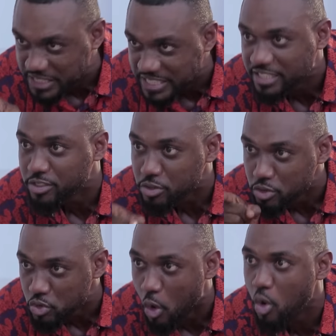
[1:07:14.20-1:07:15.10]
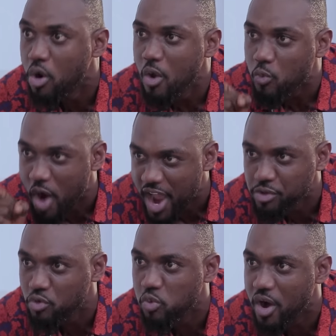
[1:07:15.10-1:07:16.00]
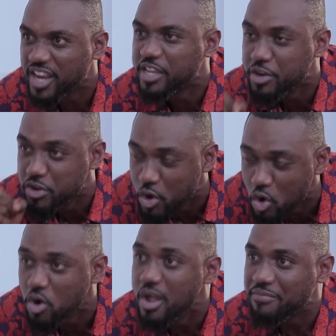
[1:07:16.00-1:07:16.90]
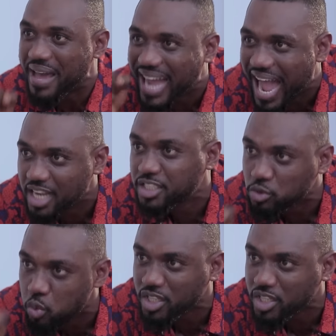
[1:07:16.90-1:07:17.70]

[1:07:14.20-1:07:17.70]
he did know where you were. He knew that Alice